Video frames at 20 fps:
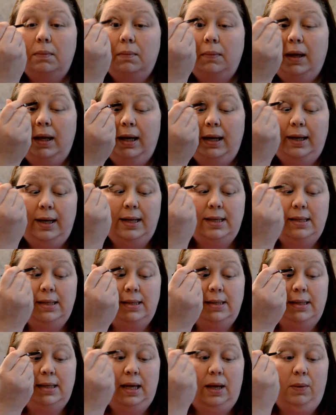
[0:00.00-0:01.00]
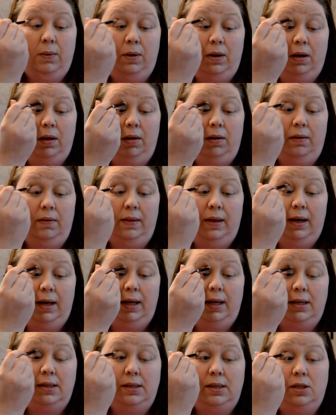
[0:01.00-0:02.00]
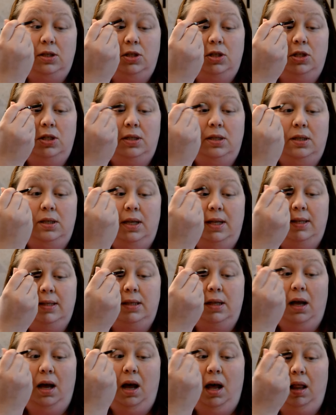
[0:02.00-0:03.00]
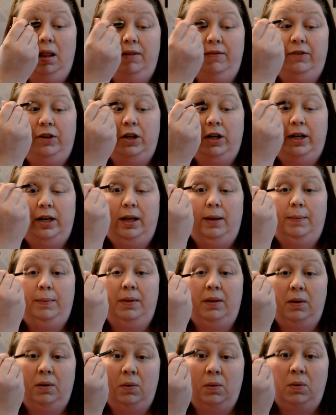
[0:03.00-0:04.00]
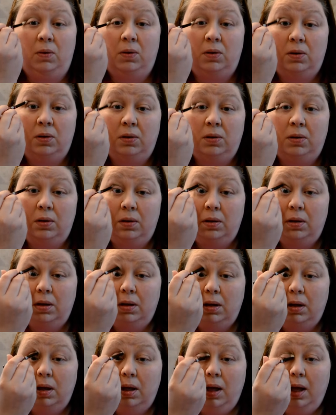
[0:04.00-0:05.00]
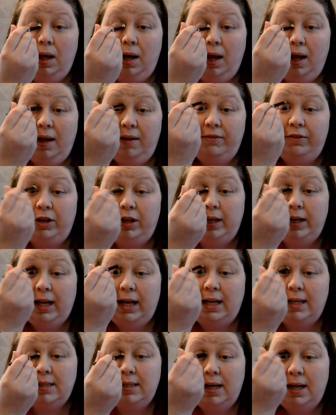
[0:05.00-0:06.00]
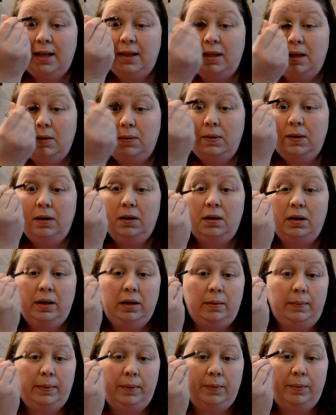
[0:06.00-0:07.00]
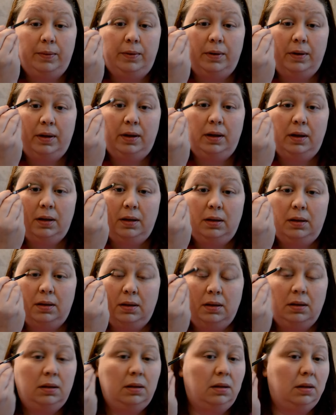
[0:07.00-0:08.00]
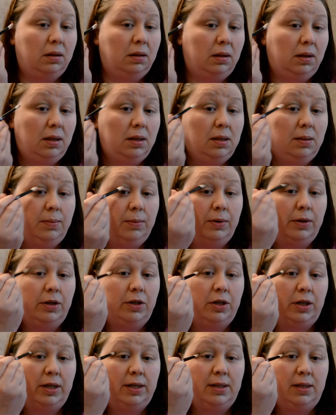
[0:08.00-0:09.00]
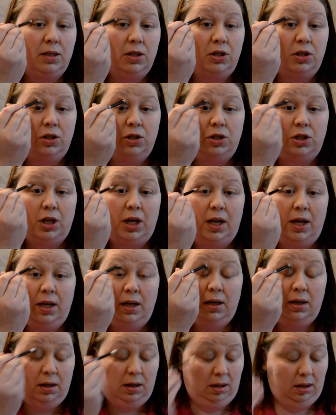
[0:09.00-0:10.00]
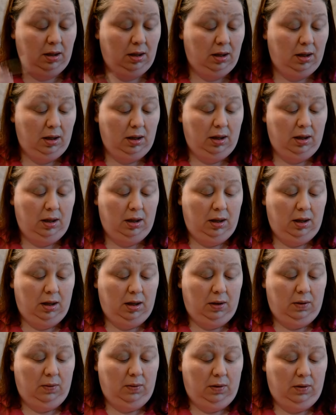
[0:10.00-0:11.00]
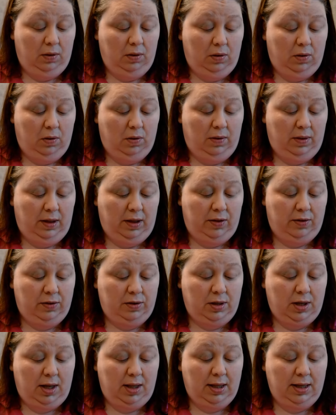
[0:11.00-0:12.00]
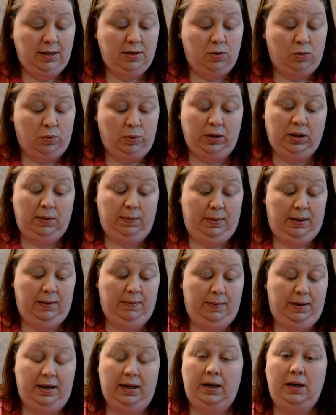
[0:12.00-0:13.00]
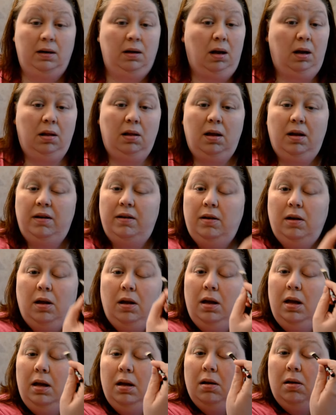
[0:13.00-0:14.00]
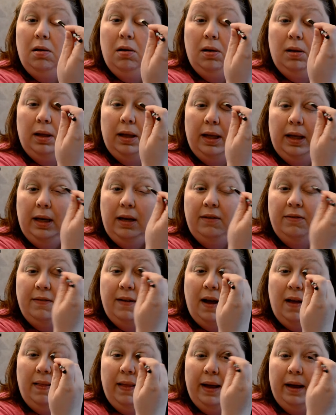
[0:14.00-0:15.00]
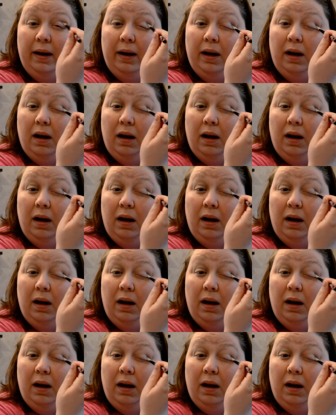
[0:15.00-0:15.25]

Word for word: And it doesn't say what color that is. It's just, it's the olive green up in the corner. And I have green eyes and I thought, well, green will be pretty. That's a pretty transition shade. I'm going the other side. These are really pigmented. Not a lot, not hardly any fallout at